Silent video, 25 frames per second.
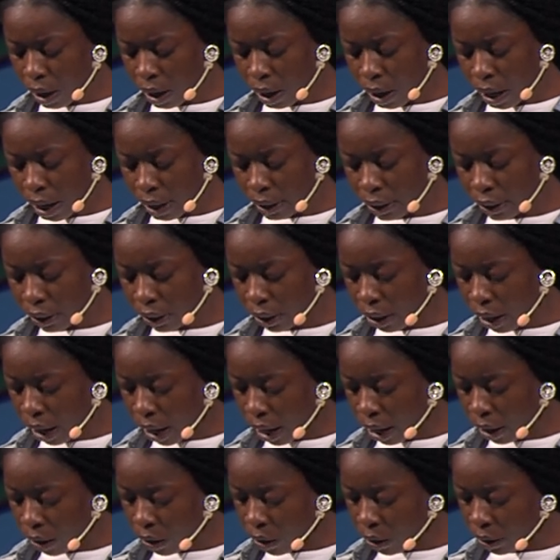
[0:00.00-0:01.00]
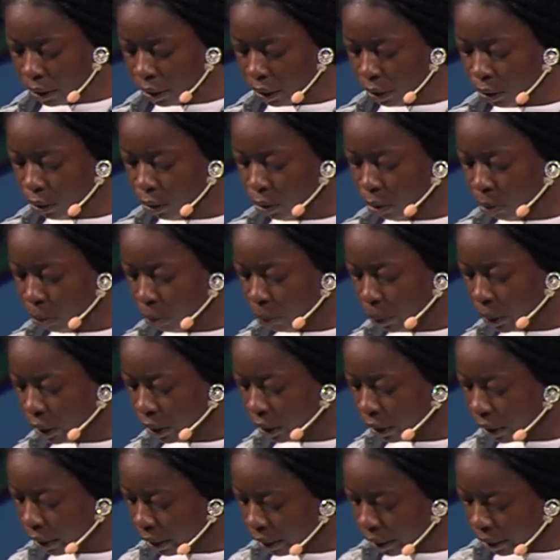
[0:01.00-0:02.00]
And according to
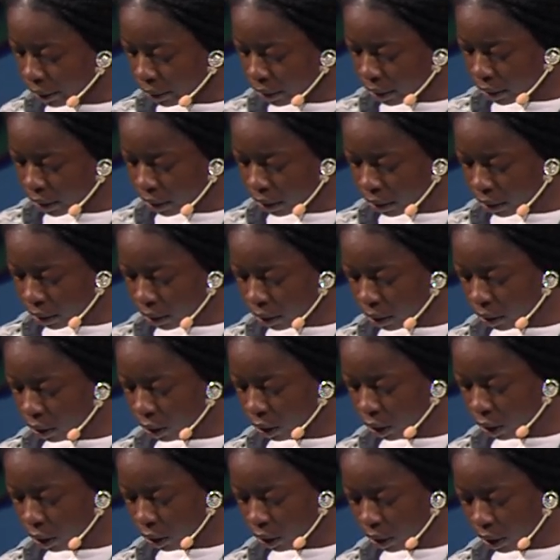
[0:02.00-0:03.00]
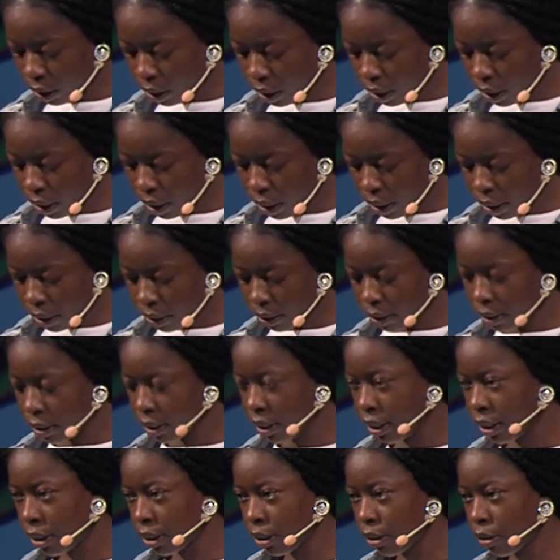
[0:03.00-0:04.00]
Bill Clinton, he
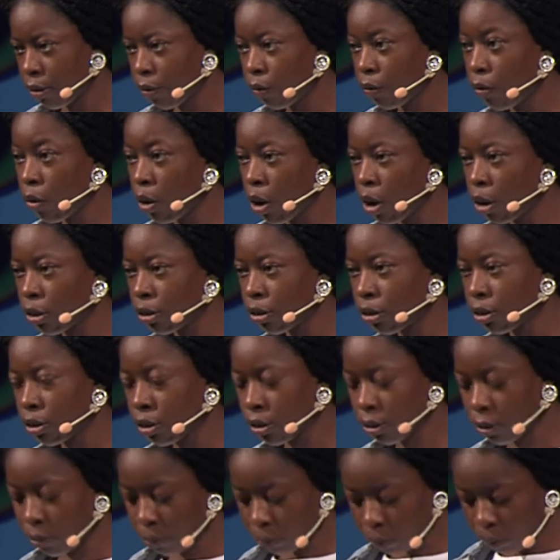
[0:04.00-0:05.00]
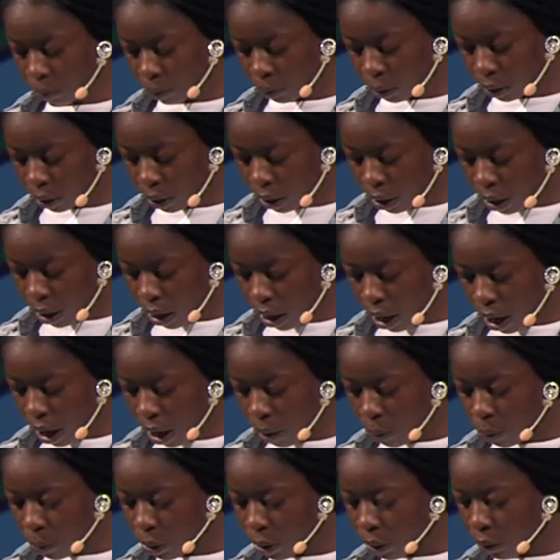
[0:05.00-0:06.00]
said, First,
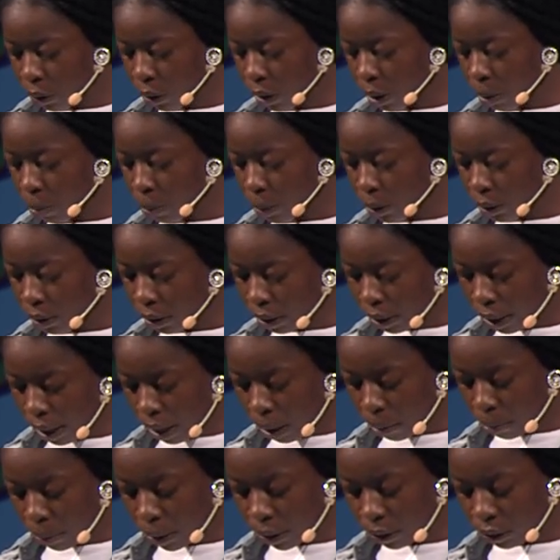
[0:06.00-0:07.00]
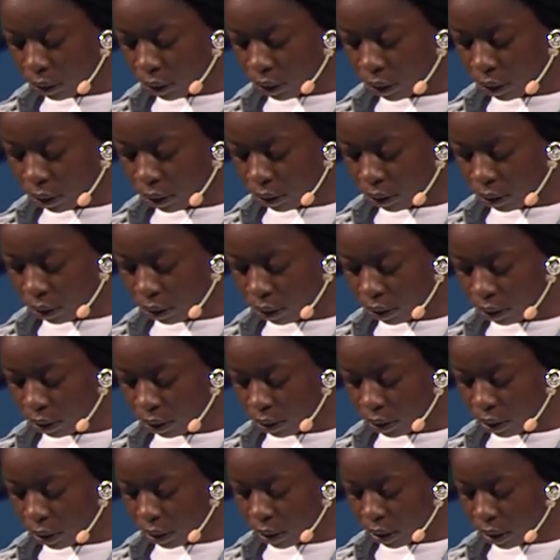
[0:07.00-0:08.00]
I worry about climate change.
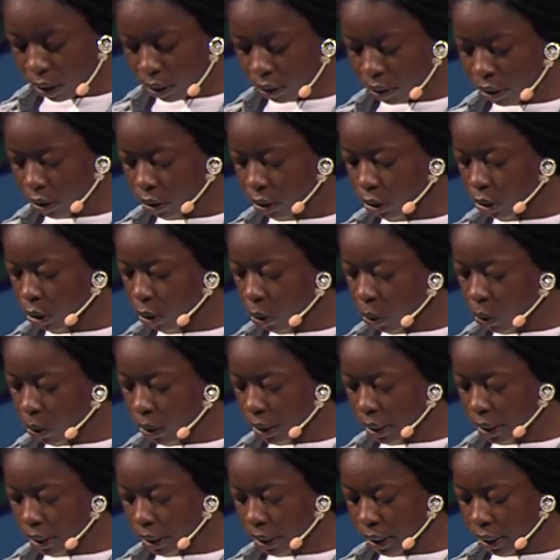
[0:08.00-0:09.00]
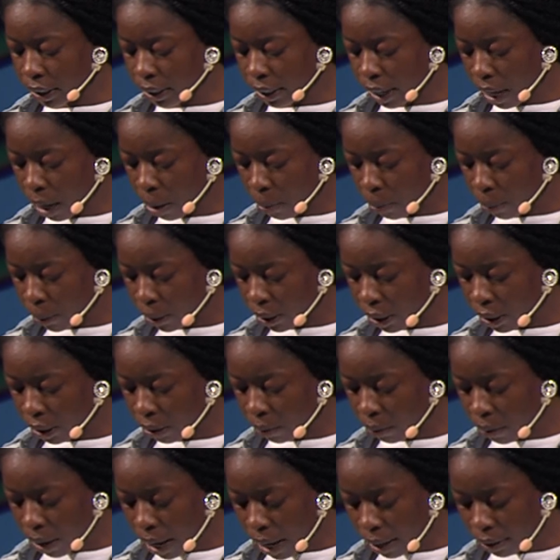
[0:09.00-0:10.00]
It is the only thing I
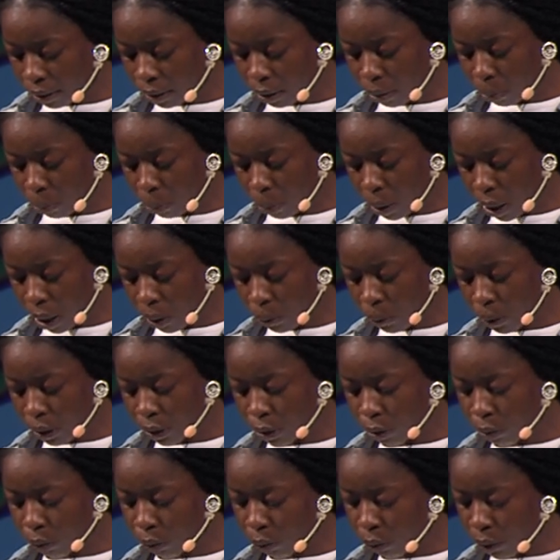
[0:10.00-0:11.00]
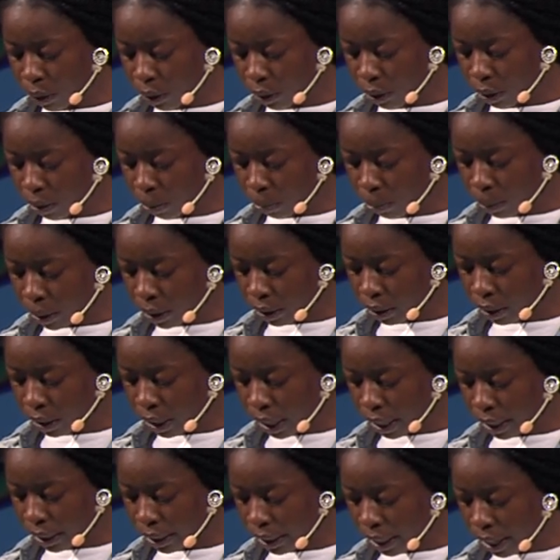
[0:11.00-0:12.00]
believe has the power to
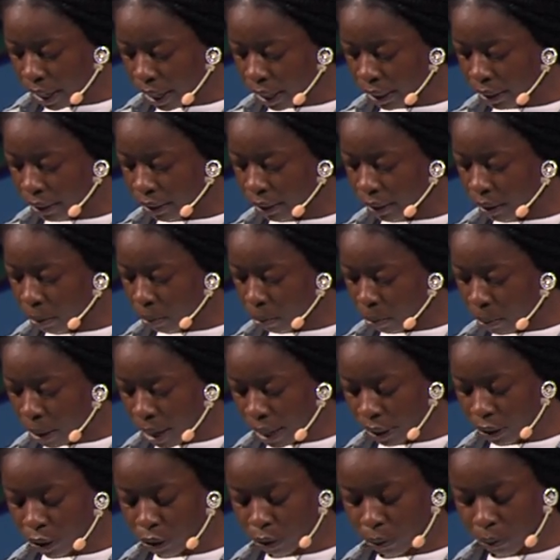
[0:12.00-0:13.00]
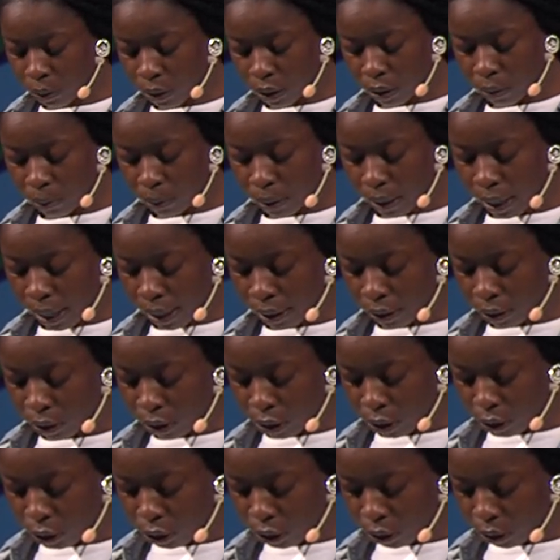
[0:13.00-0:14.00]
fundamentally end the march of
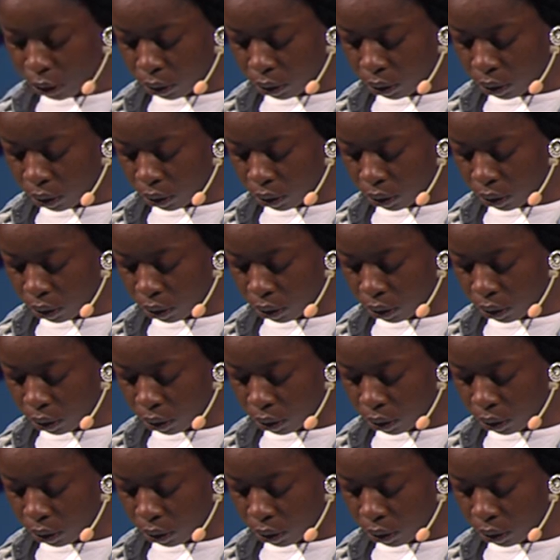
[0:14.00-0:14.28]
civilization